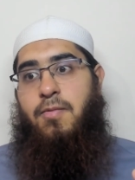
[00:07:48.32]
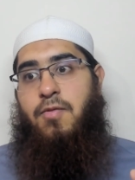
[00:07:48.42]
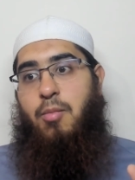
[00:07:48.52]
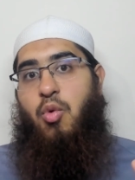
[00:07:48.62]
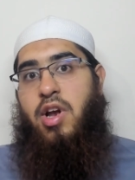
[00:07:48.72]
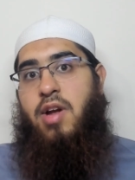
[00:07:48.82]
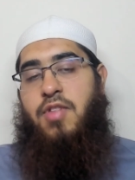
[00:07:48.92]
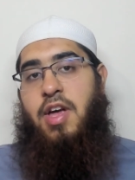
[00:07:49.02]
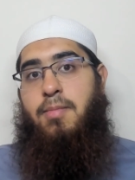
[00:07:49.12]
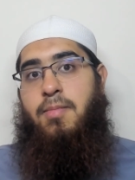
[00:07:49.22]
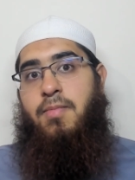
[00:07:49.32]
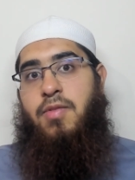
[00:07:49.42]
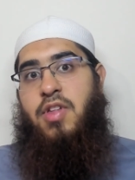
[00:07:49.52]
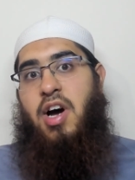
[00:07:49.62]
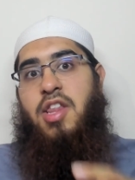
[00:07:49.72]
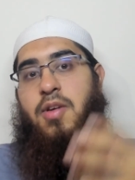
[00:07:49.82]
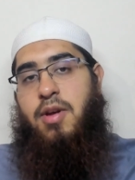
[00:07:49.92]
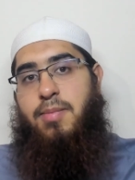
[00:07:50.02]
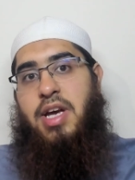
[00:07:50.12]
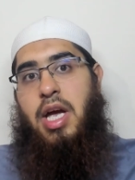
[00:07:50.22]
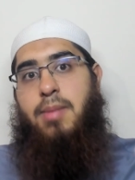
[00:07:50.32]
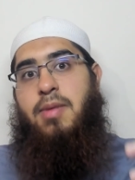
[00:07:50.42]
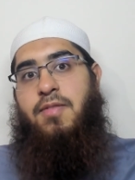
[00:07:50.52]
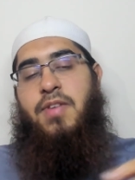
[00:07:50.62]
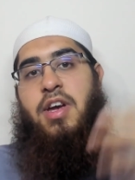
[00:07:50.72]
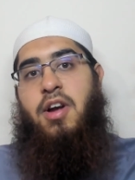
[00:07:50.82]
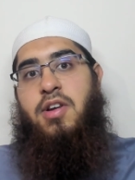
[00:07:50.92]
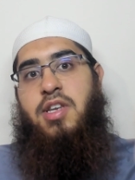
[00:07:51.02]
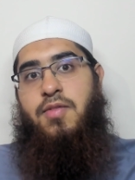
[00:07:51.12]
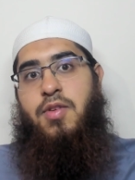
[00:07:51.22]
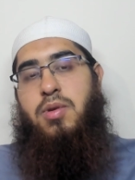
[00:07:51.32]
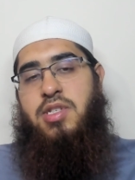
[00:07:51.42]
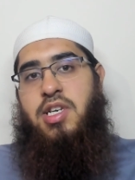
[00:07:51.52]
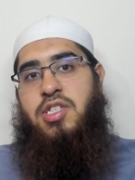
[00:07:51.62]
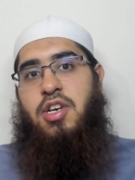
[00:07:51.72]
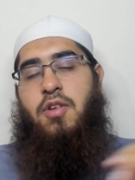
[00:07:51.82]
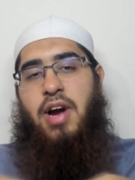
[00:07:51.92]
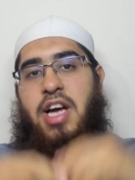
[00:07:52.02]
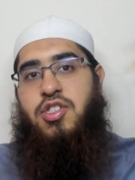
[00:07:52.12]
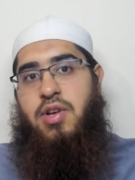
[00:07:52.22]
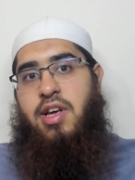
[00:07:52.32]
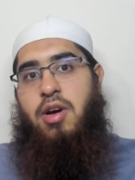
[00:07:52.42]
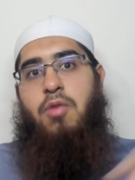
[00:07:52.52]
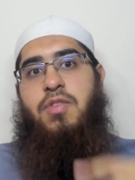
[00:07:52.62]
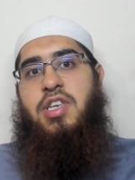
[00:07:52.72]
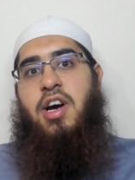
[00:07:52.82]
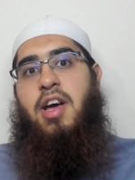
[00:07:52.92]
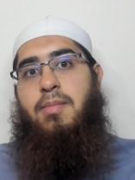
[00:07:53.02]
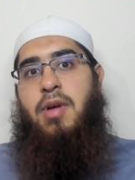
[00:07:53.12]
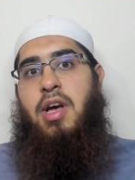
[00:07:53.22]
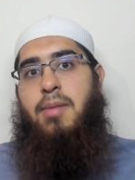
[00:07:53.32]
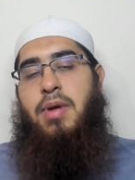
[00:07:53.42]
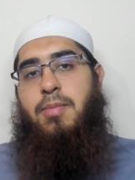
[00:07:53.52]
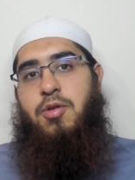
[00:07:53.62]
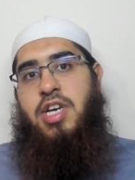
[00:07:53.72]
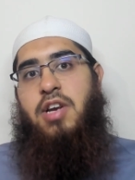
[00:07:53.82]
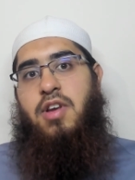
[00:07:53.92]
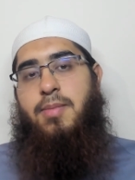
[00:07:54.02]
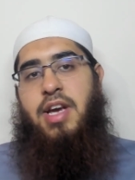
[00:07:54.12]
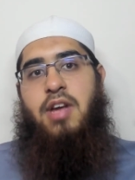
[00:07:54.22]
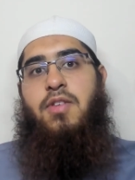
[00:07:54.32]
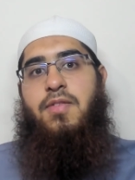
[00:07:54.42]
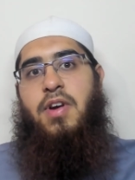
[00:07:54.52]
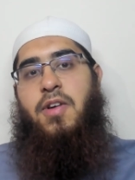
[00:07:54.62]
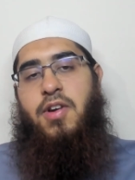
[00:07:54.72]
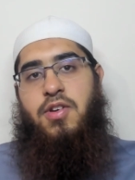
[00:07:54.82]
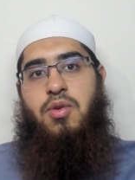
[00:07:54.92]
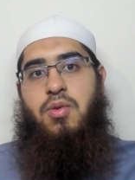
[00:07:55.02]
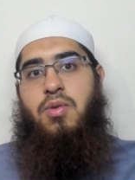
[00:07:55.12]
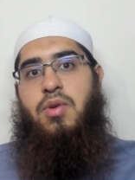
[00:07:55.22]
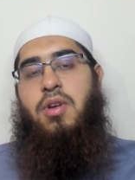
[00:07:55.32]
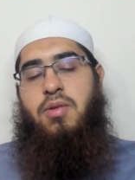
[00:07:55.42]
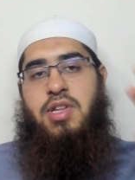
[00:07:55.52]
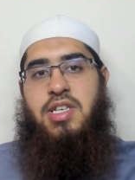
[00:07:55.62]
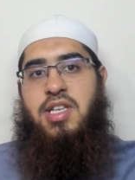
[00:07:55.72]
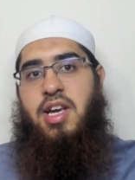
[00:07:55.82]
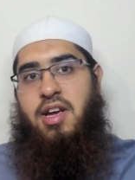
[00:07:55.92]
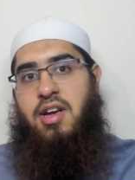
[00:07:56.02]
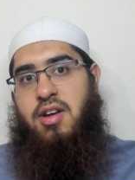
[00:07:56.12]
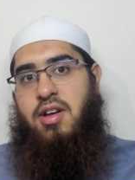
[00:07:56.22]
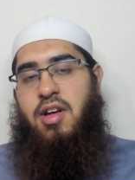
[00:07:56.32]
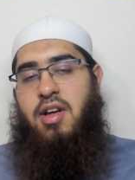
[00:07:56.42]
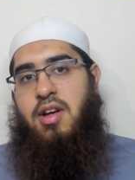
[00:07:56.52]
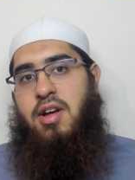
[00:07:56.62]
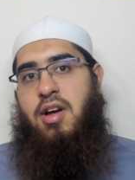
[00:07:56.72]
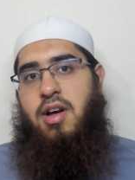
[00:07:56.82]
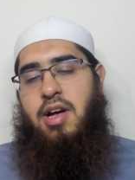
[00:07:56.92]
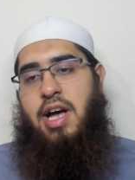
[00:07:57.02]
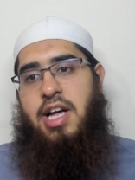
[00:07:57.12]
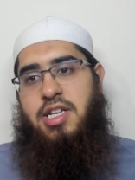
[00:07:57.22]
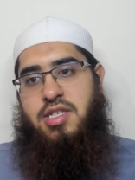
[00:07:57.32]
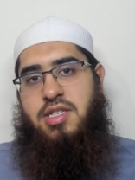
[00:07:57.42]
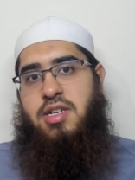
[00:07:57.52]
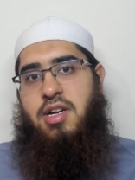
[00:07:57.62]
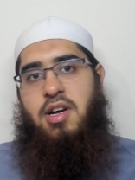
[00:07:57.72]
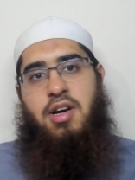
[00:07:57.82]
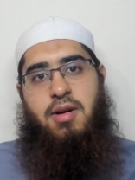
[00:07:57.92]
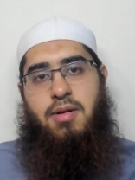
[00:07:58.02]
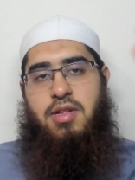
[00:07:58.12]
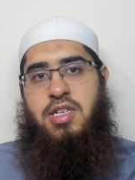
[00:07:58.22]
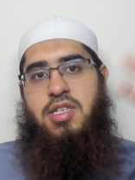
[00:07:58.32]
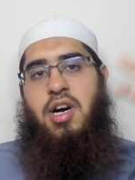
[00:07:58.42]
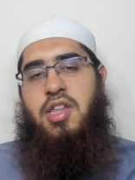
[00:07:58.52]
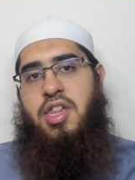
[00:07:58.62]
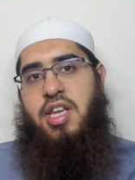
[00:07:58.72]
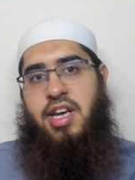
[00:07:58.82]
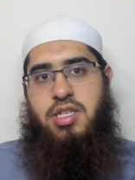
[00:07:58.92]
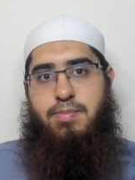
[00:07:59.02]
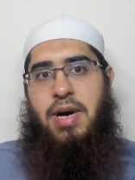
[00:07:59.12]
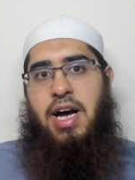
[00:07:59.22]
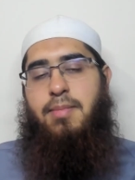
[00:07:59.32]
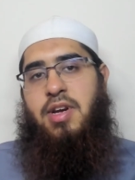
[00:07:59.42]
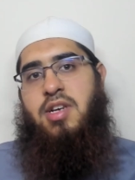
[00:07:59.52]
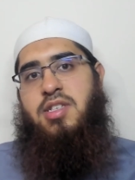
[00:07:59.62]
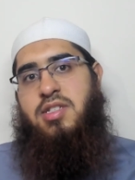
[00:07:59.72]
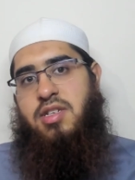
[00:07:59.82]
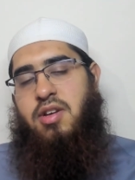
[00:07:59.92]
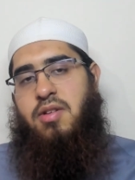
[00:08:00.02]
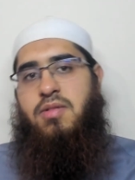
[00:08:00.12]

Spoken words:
from one of them, the other one became a figurative usage, and gradually over time, people generally began referring to, this thing as this other thing as bat because,